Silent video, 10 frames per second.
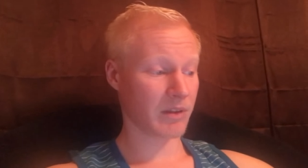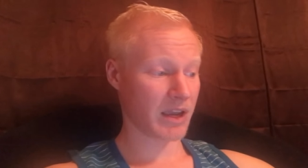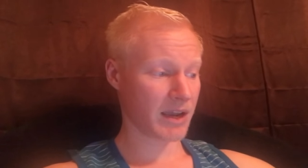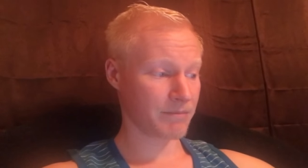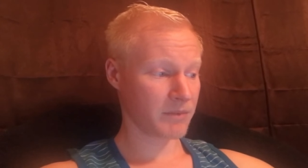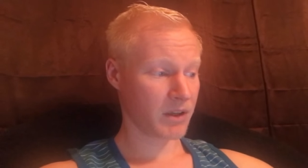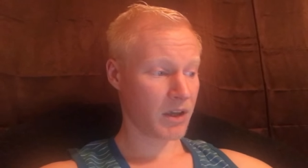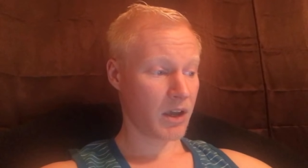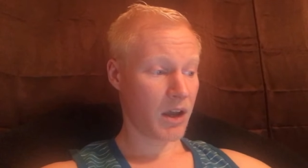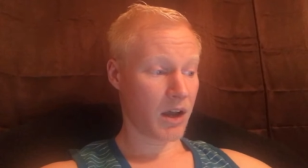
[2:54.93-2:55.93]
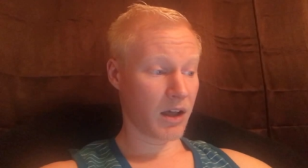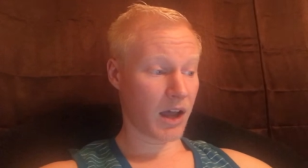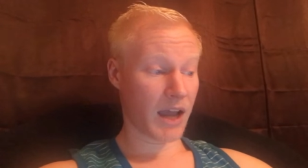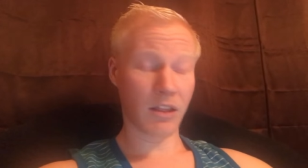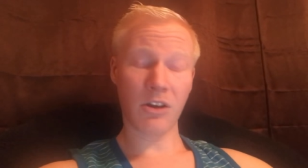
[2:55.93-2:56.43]
Yeah. Uh,
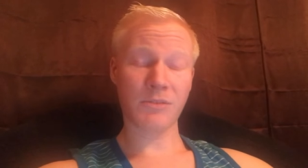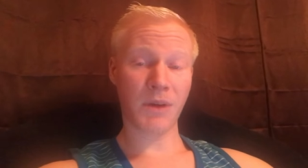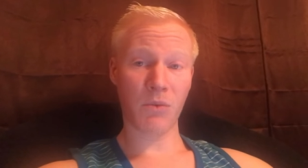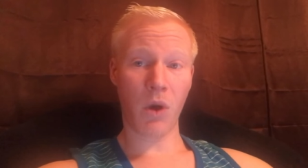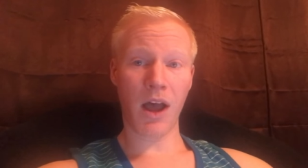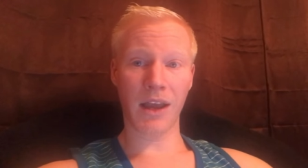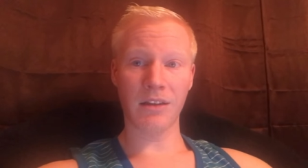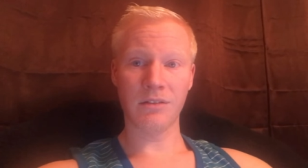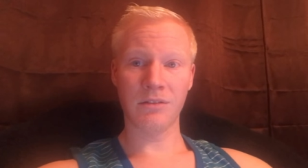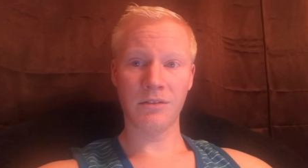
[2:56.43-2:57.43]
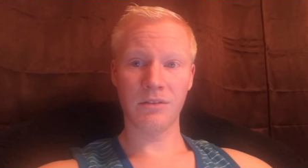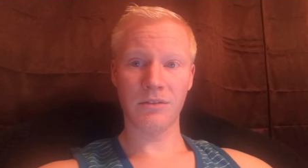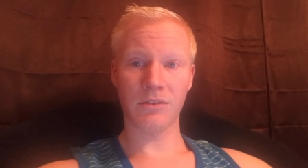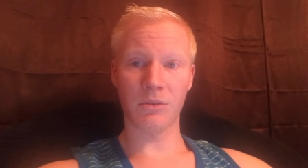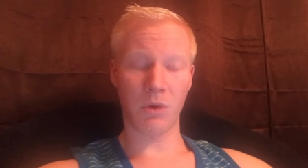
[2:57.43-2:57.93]
I lost my why
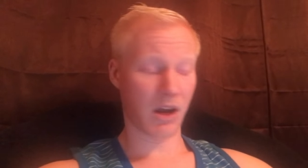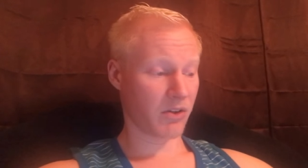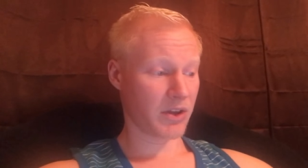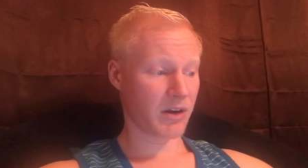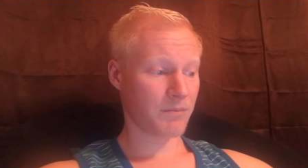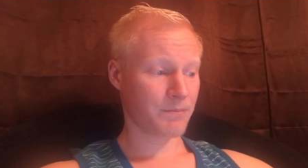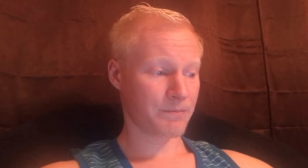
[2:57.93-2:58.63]
for a while there.